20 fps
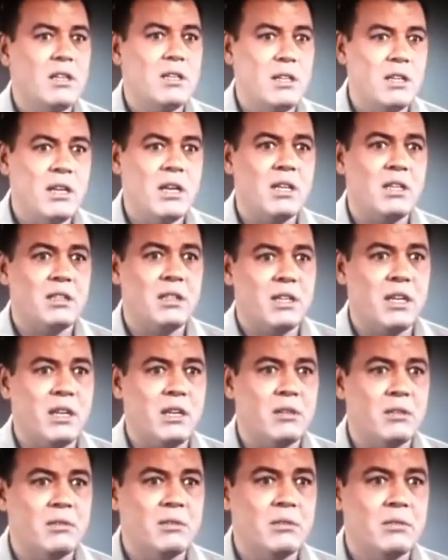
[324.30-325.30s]
How do you like
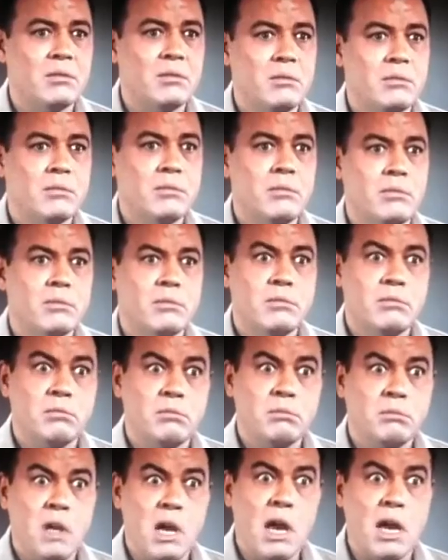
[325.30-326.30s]
that?
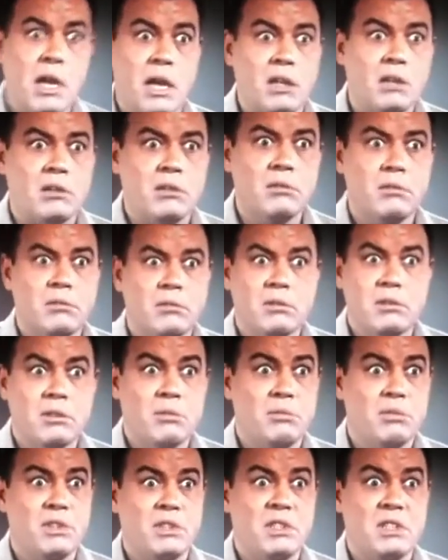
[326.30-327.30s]
Pyle,
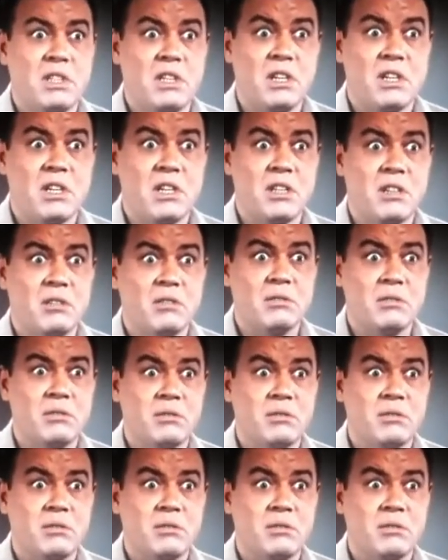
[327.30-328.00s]
a bazaar.